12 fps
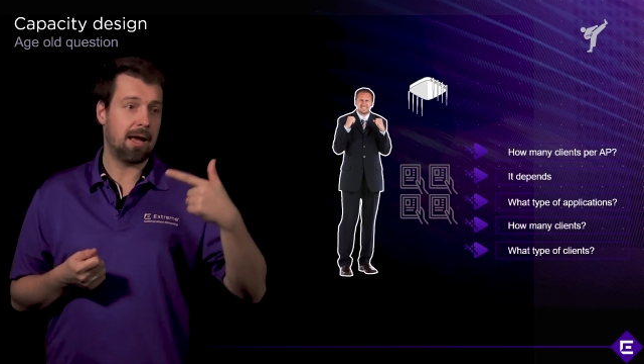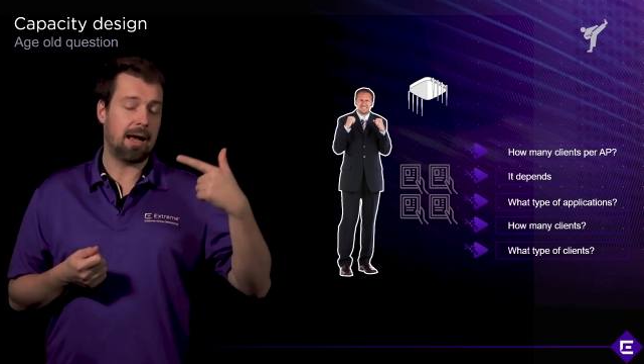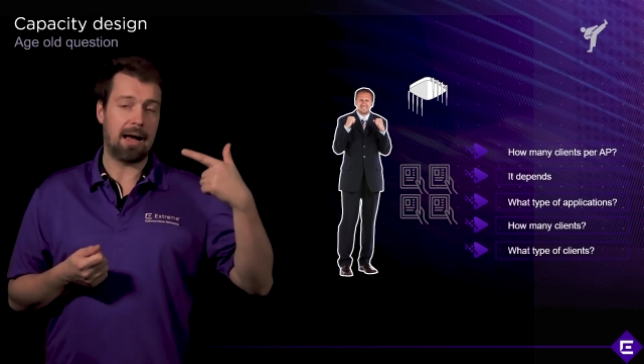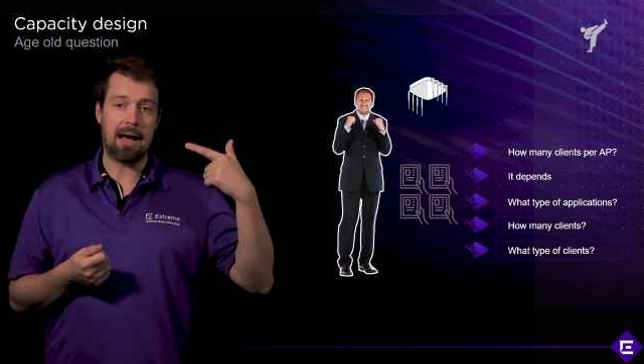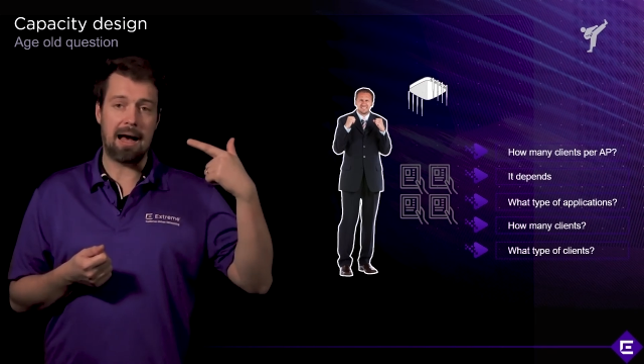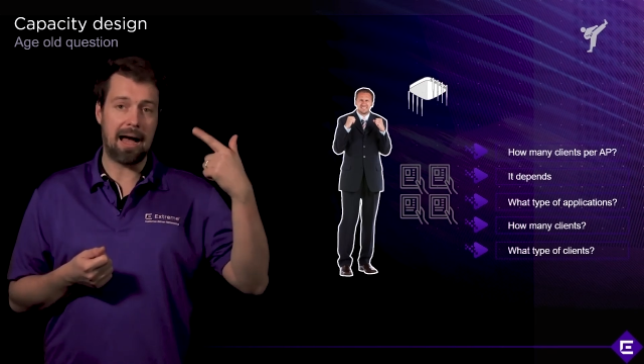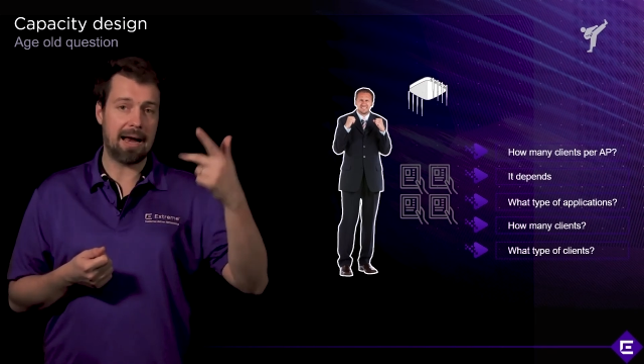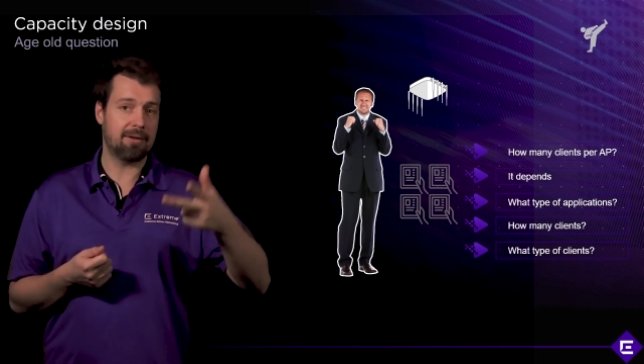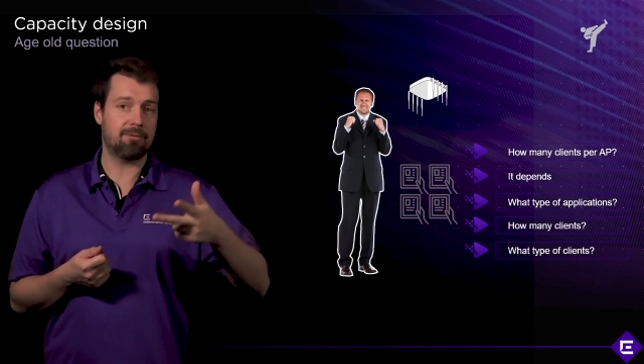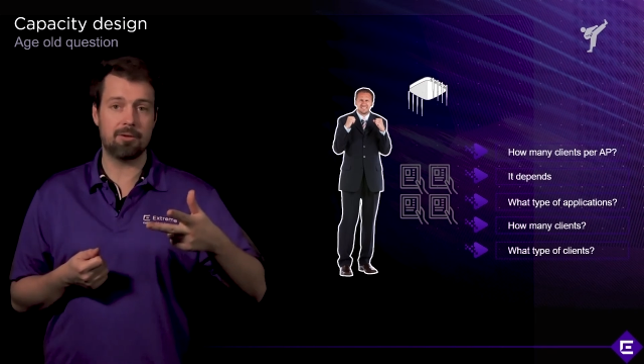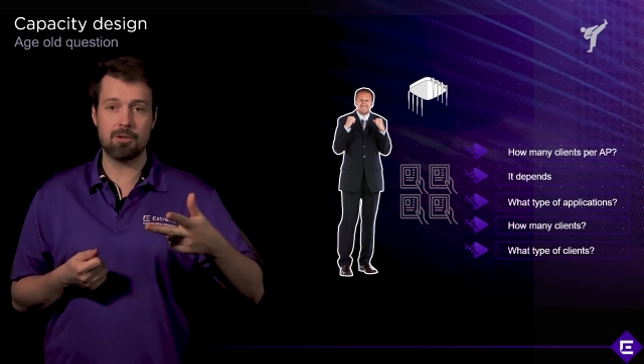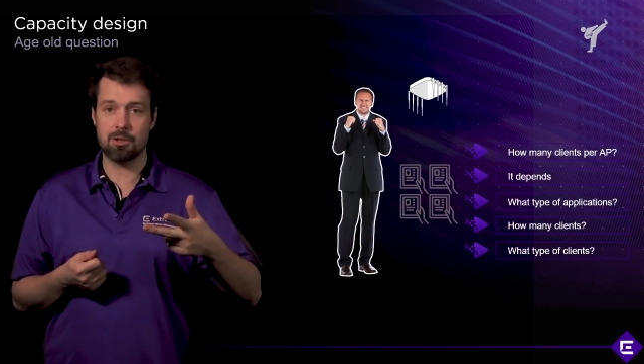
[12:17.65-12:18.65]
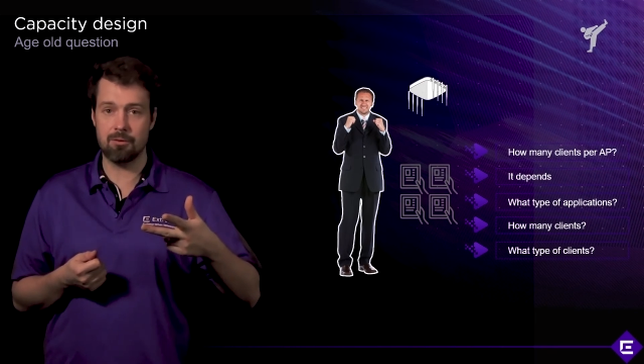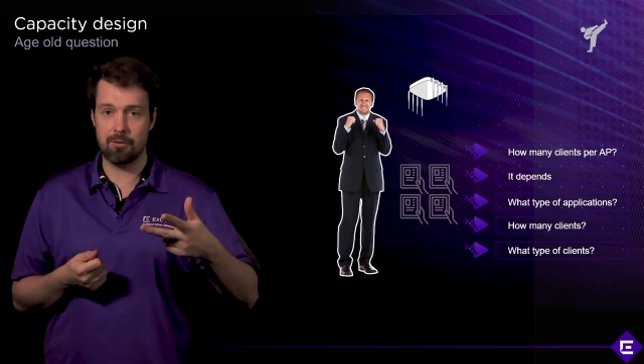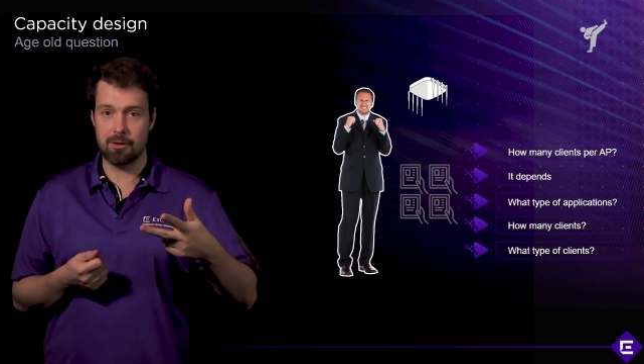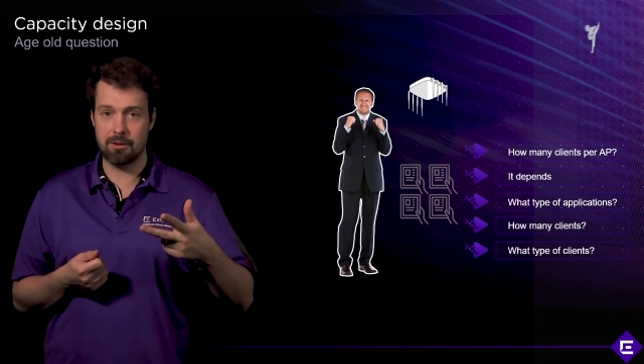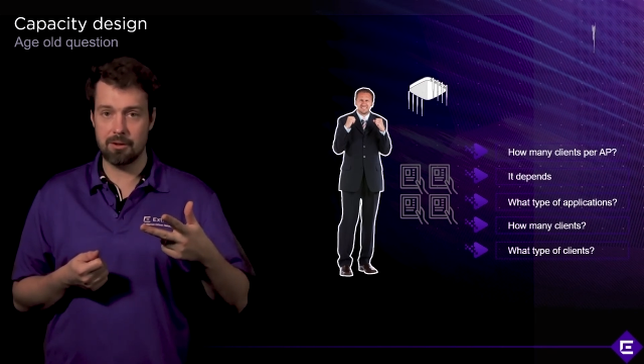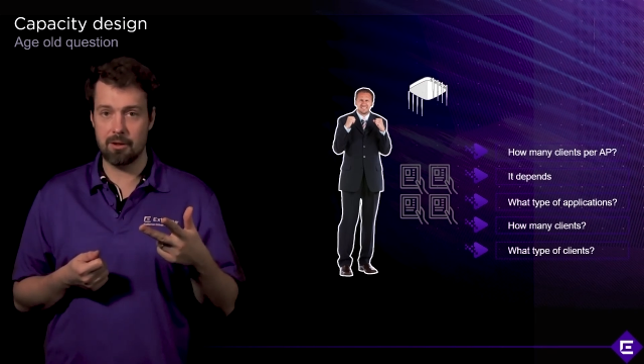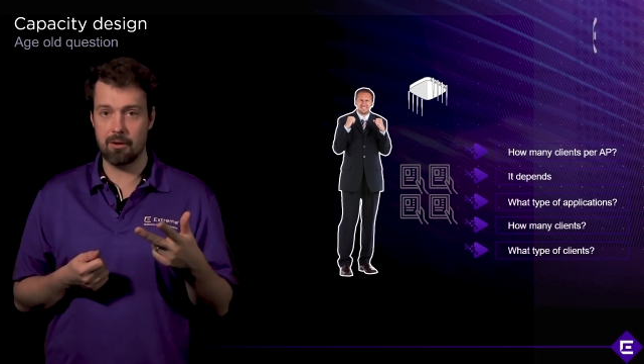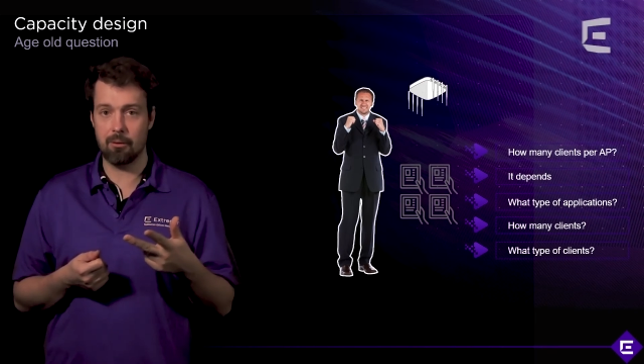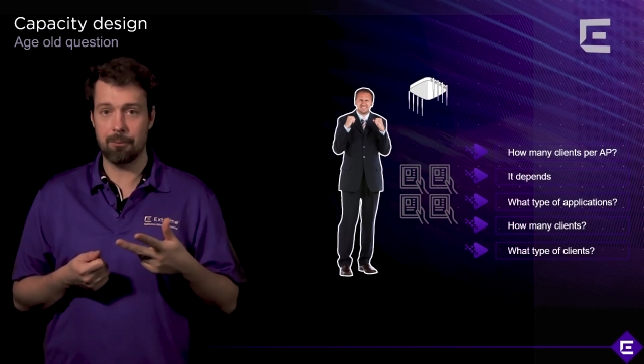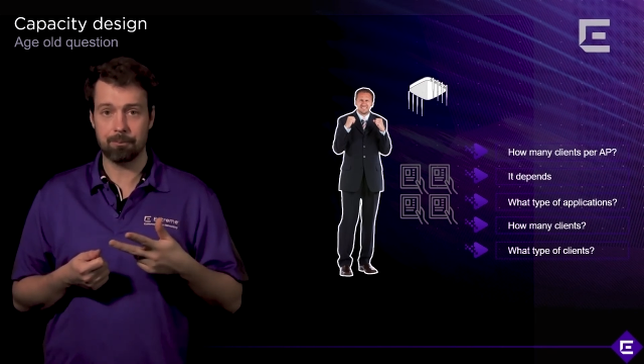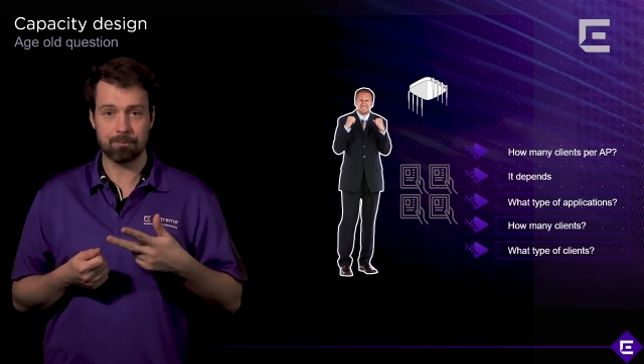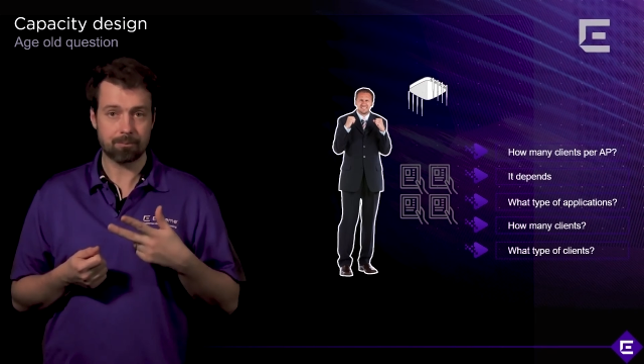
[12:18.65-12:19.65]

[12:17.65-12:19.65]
high-definition video,